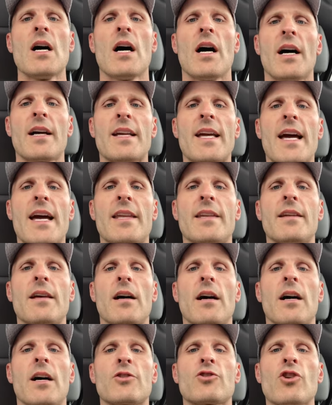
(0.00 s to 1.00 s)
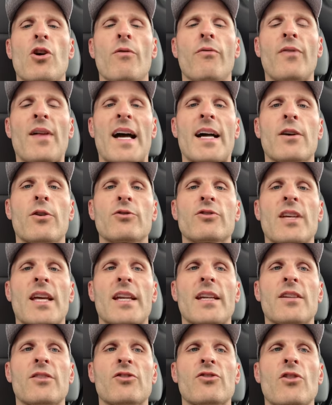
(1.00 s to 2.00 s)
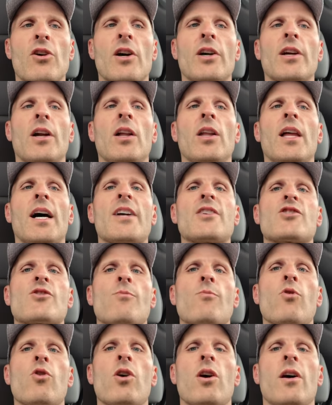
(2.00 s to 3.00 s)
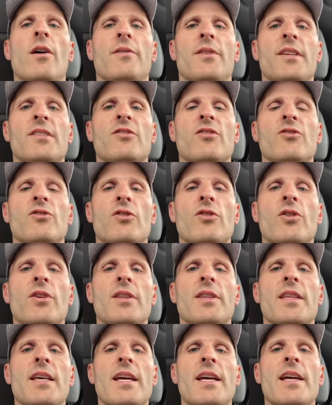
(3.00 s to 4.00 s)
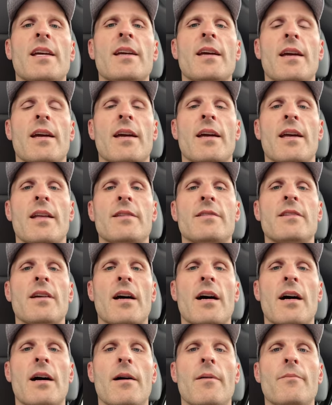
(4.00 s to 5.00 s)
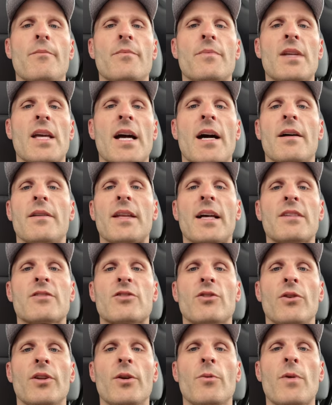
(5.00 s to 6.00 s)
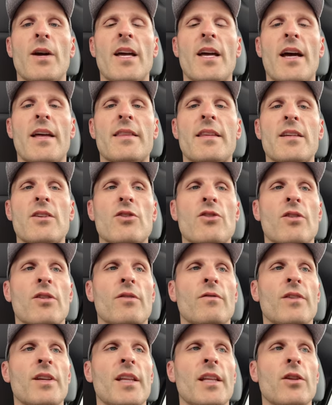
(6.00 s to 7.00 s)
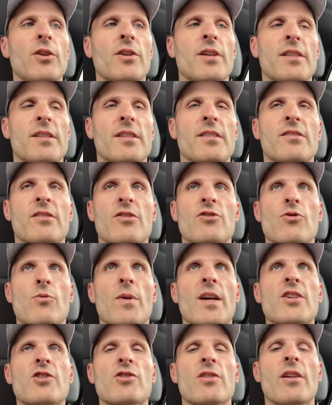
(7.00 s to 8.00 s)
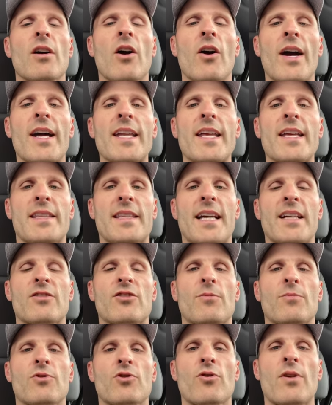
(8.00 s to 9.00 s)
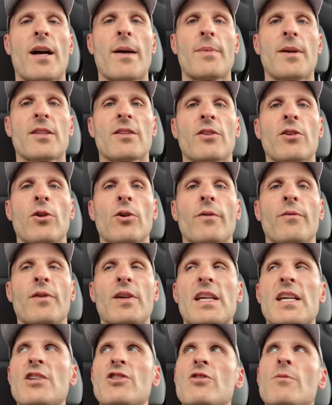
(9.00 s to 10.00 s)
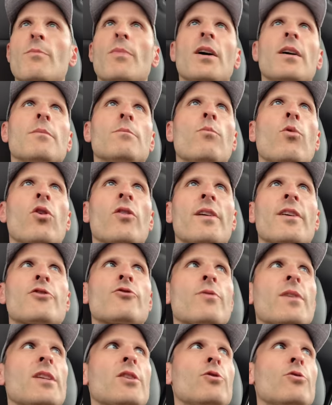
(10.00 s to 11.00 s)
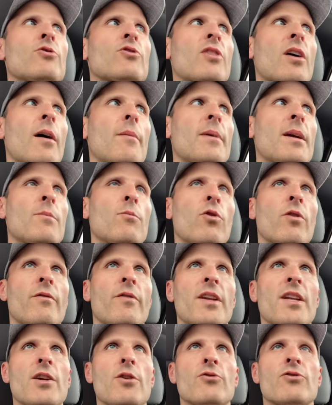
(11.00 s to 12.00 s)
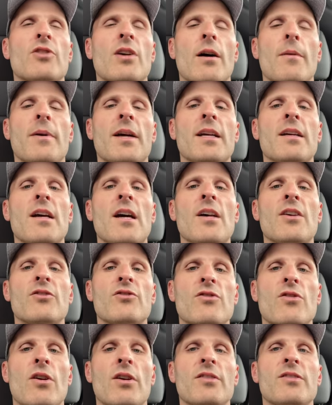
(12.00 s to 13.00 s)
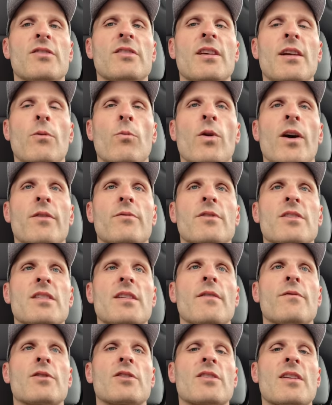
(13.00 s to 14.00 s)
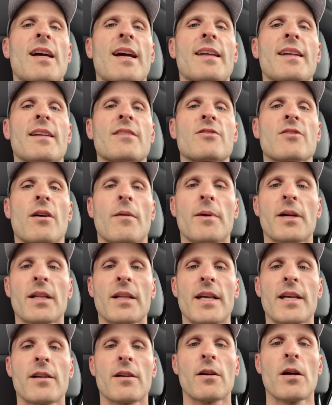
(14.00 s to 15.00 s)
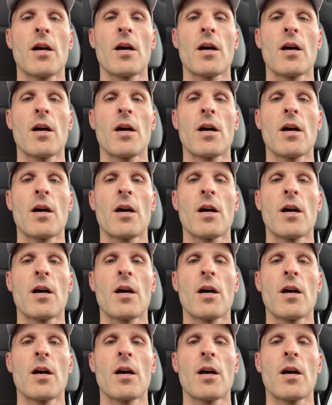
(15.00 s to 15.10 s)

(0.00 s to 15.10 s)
again, Joe Flacco's getting the start. Elijah Moore, this is a good thing. And, yeah, that's the only way I think you can really look at this situation. All right, hit that subscribe, hit the notification button. More injury news coming, more videos coming. Start, sit, wide receivers, tight ends coming later.